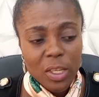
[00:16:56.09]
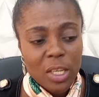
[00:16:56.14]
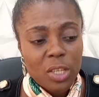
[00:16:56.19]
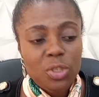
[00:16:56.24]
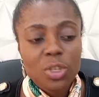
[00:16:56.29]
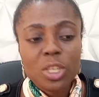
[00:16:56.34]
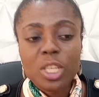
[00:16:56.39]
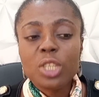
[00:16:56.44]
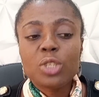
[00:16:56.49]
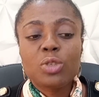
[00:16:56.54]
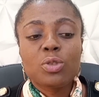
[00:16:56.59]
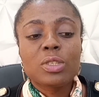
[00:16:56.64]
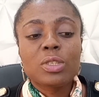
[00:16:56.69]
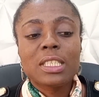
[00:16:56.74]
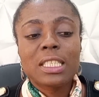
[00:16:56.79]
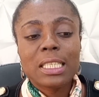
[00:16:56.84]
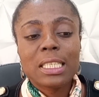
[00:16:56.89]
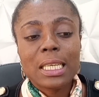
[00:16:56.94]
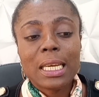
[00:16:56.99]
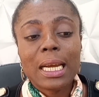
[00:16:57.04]
So you need
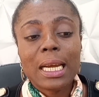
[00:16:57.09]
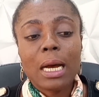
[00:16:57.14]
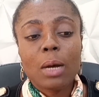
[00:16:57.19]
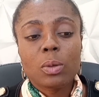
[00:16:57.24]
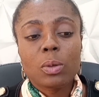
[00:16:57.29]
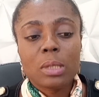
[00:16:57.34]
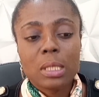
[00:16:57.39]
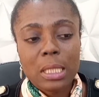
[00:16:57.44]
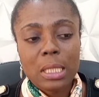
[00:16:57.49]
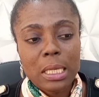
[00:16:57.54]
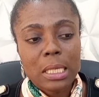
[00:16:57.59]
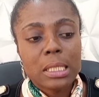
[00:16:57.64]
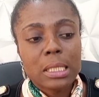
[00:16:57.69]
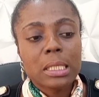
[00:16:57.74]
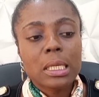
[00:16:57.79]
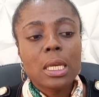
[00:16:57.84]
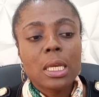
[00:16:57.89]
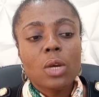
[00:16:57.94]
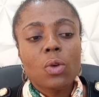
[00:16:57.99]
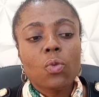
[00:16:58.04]
to check out
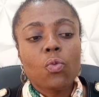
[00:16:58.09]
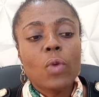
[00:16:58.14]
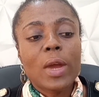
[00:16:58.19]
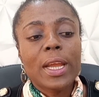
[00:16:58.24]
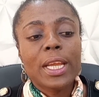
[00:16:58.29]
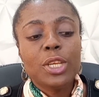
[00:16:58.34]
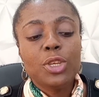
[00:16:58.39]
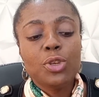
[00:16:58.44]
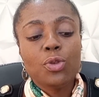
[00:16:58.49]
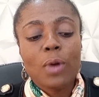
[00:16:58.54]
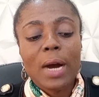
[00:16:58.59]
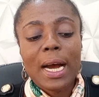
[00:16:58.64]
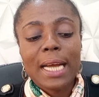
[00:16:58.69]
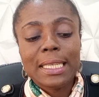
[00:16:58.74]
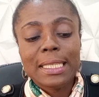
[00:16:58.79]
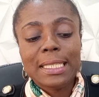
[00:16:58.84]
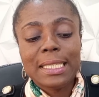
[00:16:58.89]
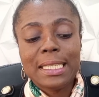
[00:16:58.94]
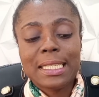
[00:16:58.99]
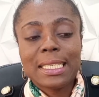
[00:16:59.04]
this when you are
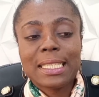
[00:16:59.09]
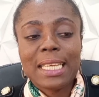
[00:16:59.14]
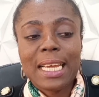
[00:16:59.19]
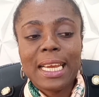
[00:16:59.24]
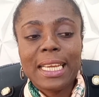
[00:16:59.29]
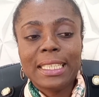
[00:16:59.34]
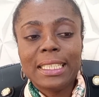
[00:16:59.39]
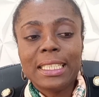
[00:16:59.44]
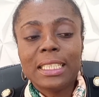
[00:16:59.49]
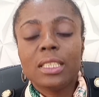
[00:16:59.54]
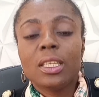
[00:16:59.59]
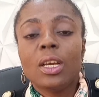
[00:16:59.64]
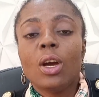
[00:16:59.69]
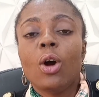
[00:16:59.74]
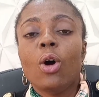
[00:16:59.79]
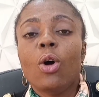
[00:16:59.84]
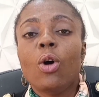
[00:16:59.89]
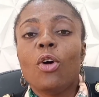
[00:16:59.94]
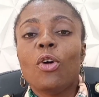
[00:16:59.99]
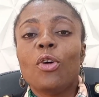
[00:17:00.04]
deciding
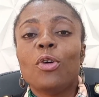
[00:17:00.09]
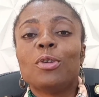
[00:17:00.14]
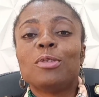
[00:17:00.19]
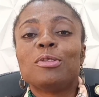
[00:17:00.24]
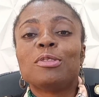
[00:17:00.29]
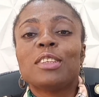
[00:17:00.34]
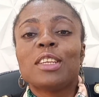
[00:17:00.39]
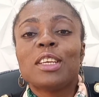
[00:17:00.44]
on